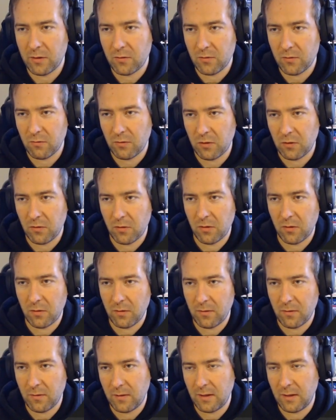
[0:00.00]
return
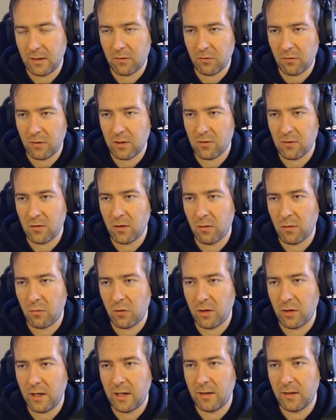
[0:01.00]
the iteration
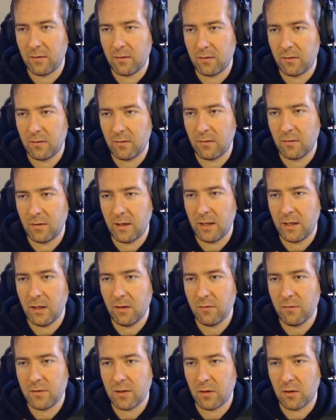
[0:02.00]
number and the
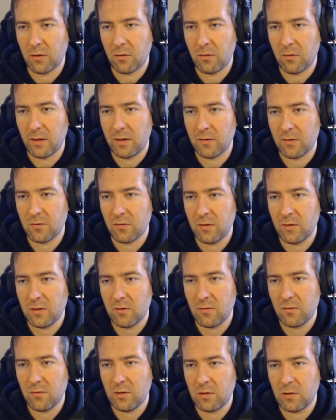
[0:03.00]
elves, and otherwise
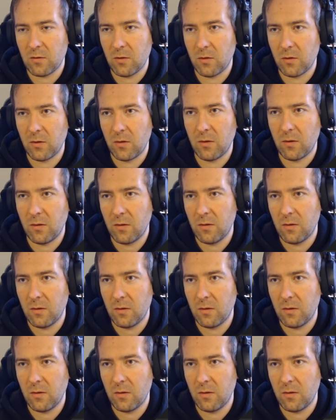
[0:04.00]
let's return